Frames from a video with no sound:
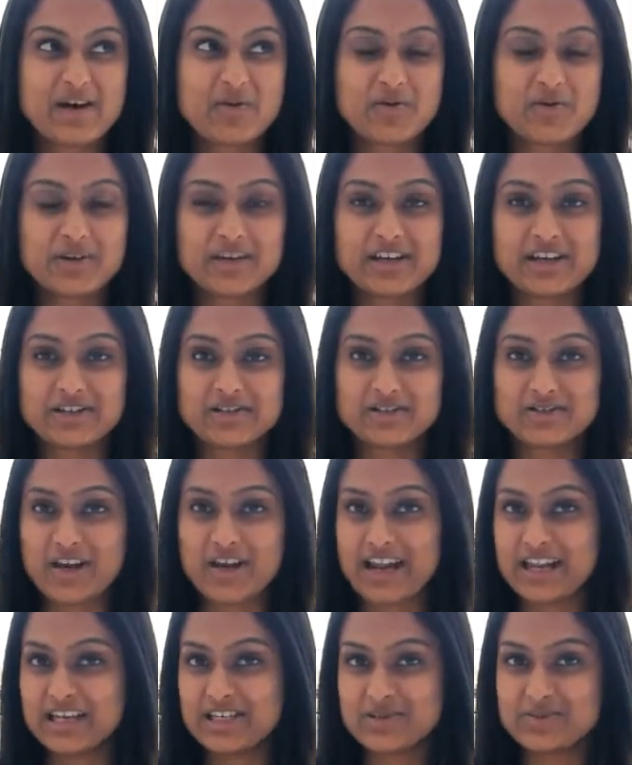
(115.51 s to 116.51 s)
what a
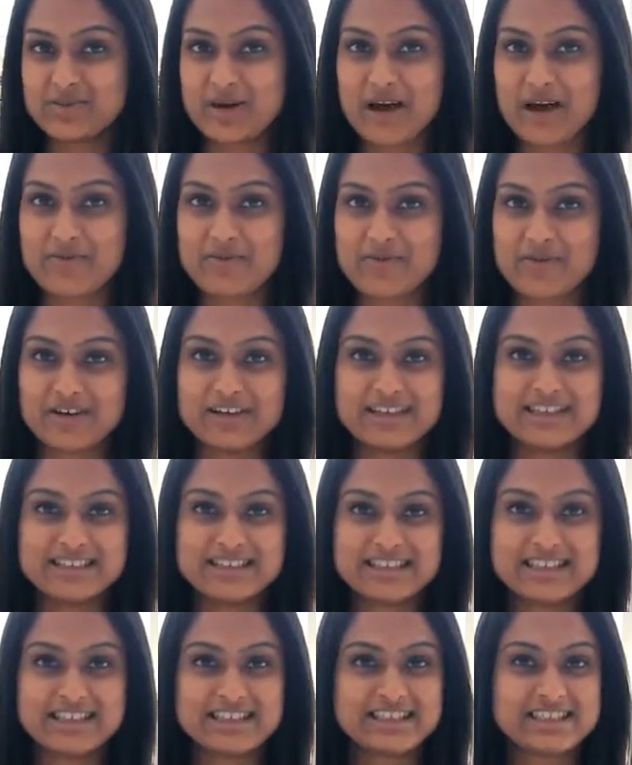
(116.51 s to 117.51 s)
drainage pipe
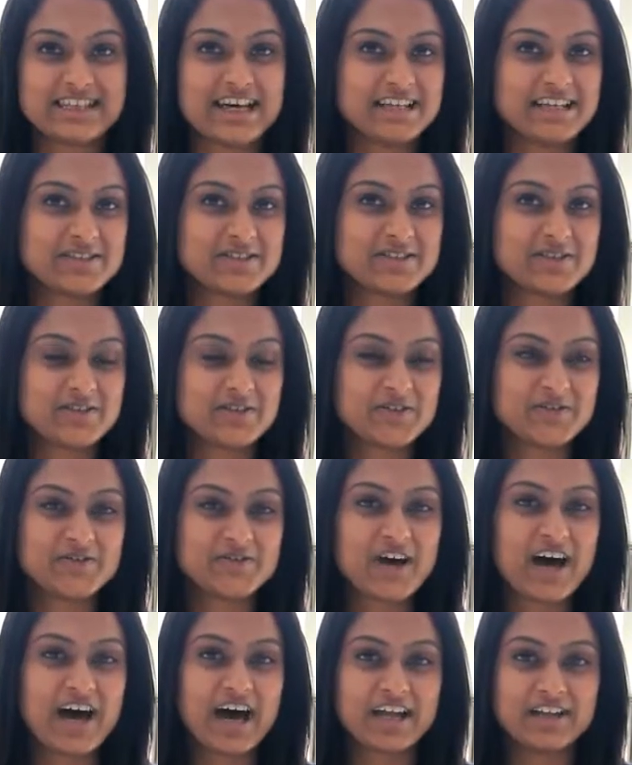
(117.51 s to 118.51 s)
was because I sort
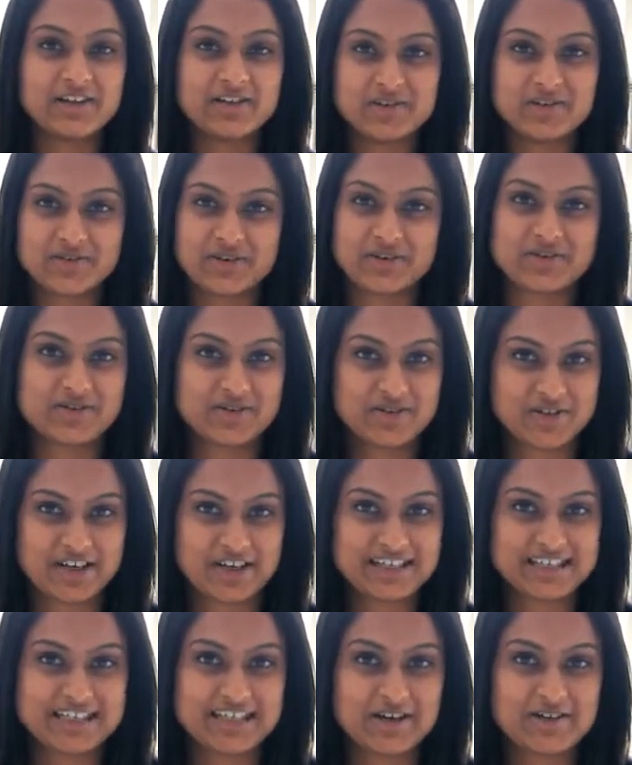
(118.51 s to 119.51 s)
of I knew what I was
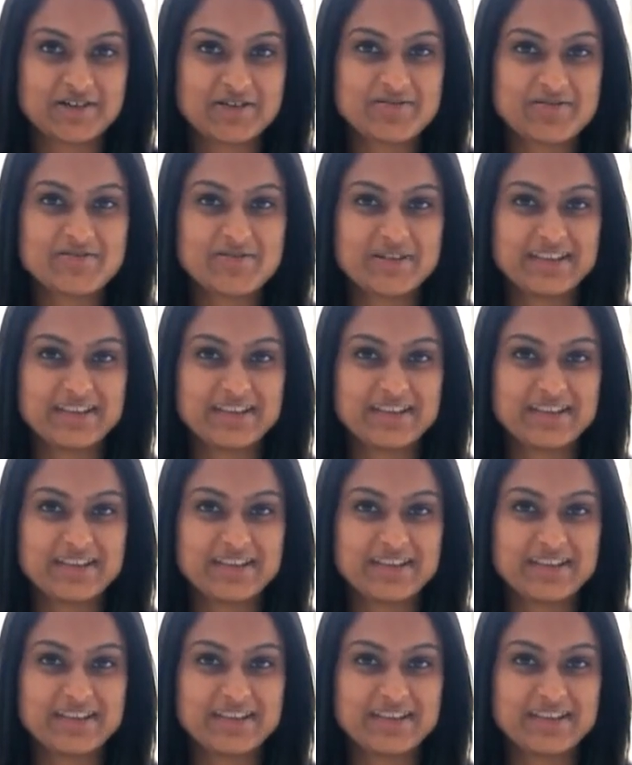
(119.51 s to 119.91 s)
trying to tell them,